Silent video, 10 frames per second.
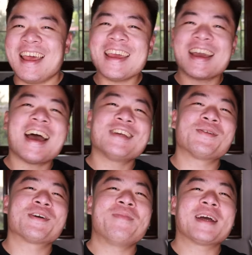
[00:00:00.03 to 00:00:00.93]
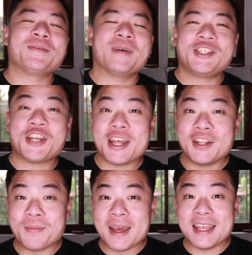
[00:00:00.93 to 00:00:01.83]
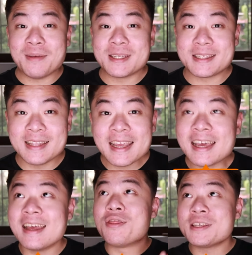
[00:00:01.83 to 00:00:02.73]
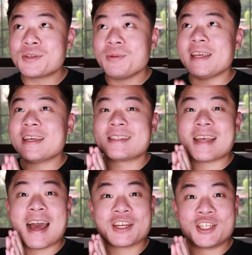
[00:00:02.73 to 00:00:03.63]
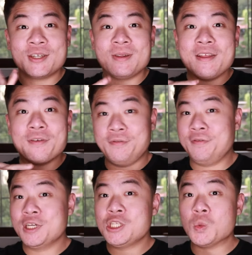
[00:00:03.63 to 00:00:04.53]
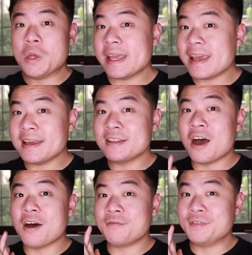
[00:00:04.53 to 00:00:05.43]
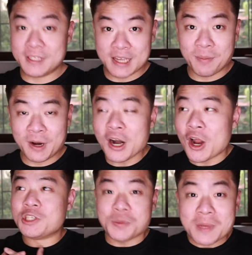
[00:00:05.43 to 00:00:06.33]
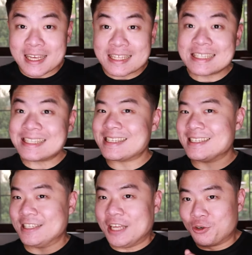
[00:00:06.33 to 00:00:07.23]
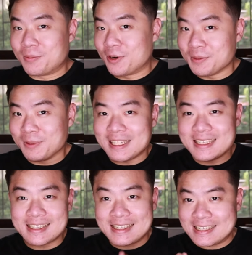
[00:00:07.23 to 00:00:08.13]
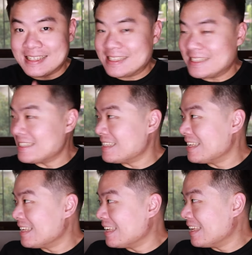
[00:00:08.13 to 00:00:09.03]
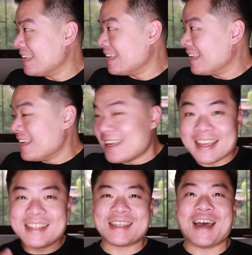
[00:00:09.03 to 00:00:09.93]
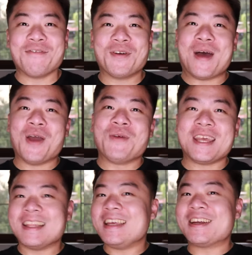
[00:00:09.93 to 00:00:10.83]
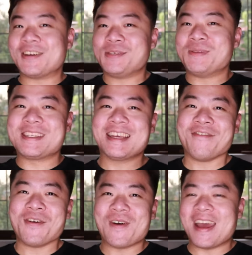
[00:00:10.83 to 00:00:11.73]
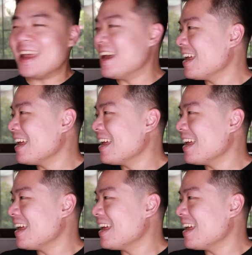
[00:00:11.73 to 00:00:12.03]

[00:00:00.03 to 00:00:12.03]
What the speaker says: Hey guys, welcome back to my channel. My name is Nick. This week is actually the first weekend of December, which means, drum roll please, it's time for my weekly Christmas giveaway.